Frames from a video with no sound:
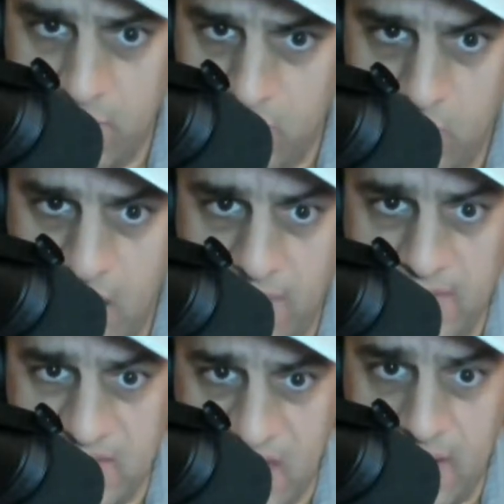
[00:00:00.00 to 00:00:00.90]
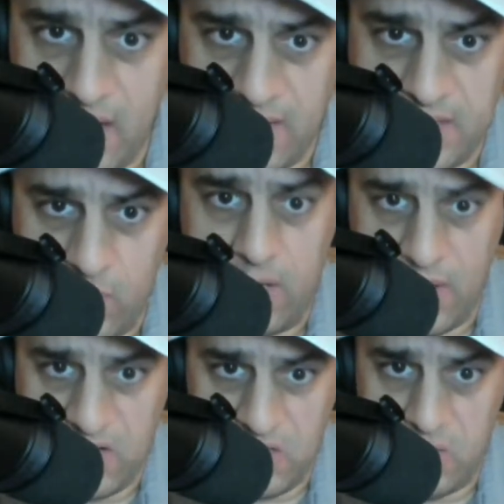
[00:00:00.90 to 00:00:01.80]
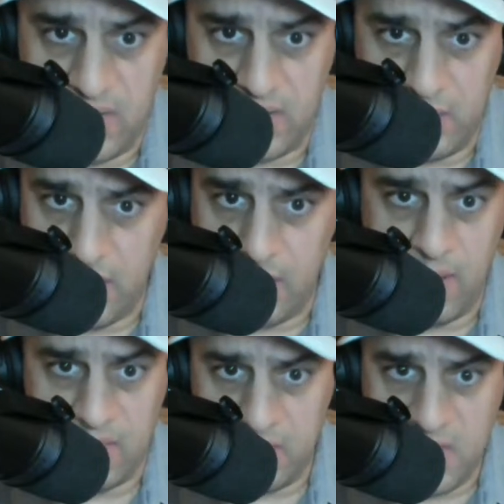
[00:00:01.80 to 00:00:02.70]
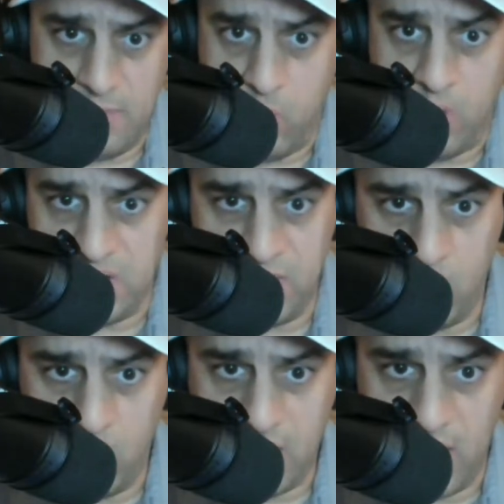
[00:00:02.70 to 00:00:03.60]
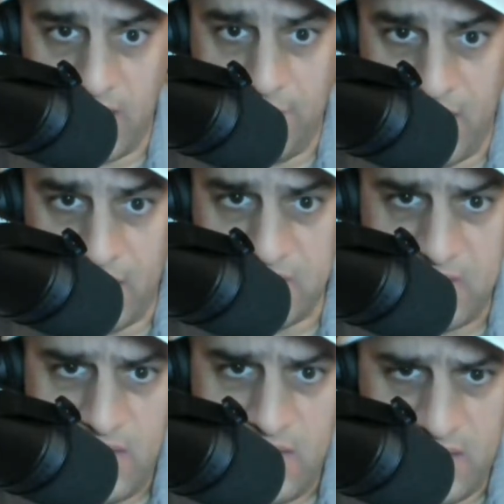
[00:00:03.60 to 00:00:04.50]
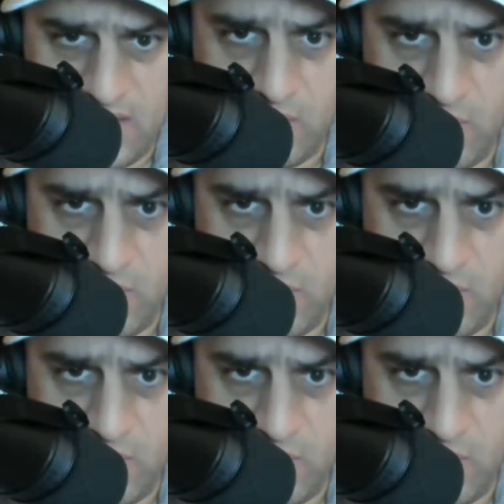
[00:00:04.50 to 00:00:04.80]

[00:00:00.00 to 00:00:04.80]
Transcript: could have a segment on this in one of my shows down the line about the importance of a work-life balance because